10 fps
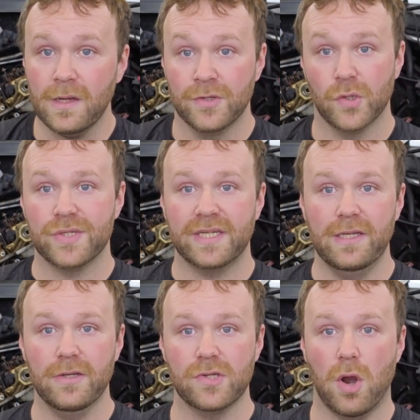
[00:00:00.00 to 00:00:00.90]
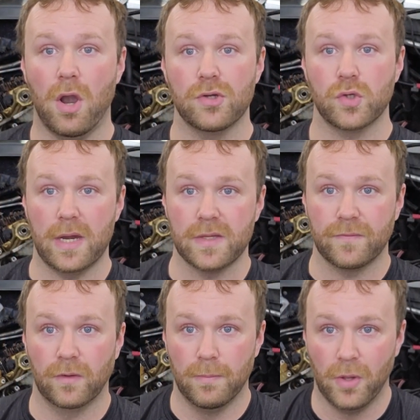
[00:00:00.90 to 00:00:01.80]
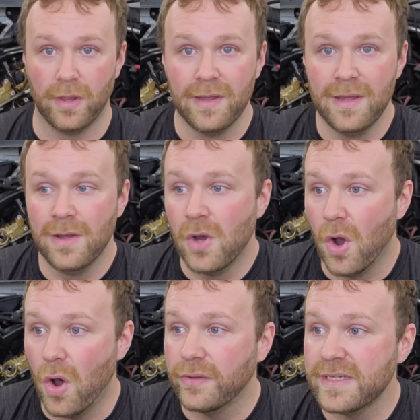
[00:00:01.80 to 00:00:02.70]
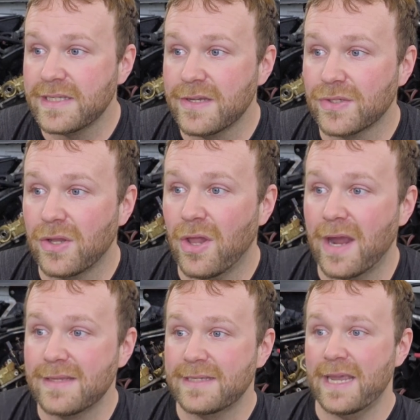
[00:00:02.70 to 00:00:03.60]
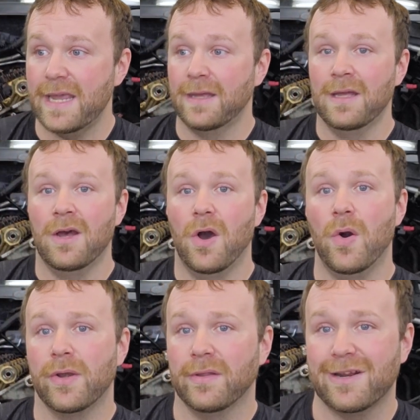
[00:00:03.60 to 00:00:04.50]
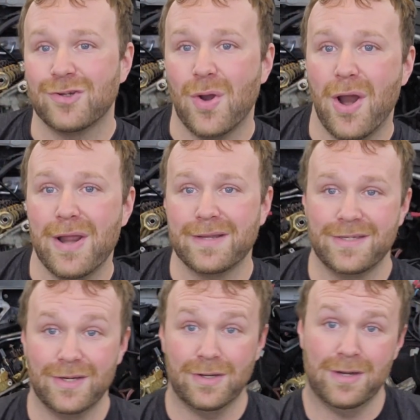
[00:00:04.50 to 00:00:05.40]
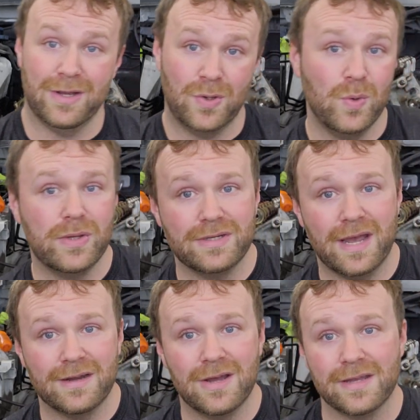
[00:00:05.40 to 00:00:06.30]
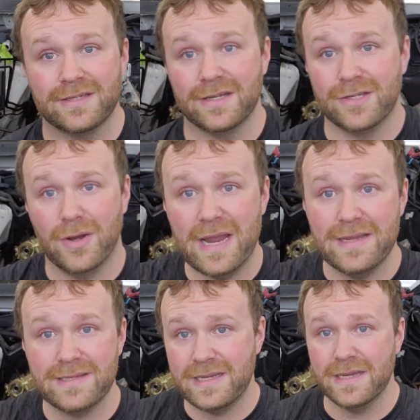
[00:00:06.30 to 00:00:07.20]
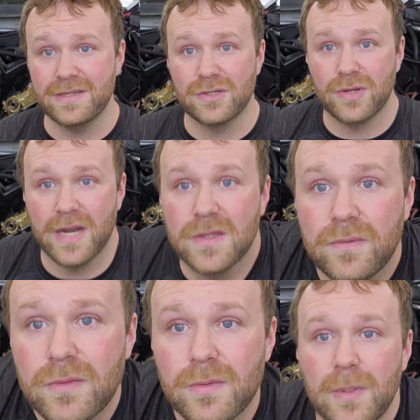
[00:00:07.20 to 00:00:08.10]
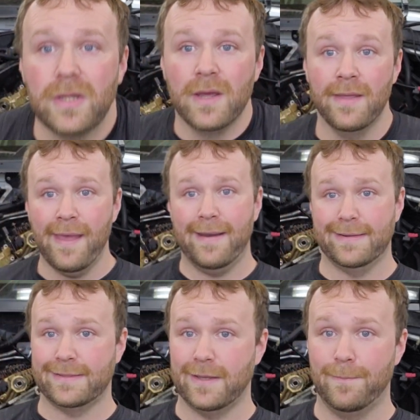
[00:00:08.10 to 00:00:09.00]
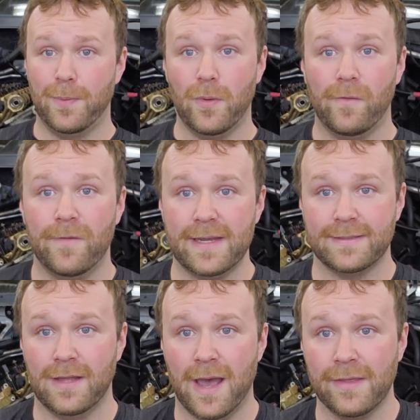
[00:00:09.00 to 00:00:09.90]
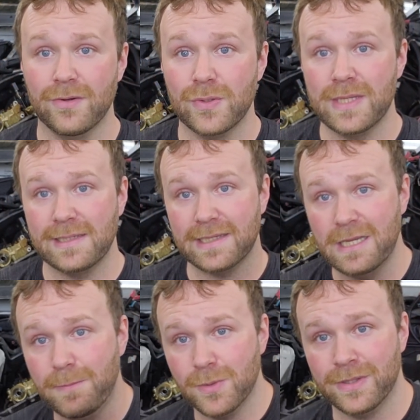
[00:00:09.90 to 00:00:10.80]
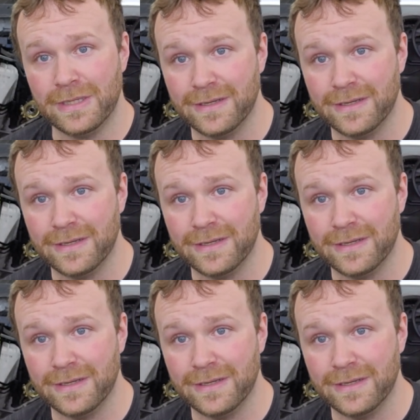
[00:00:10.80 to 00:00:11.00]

Your skills are transferable. All these things online saying, oh, your electronics, your coolant diagnostics, your AC isn't transferable. That is a bull-faced lie. They're doing that to keep you in the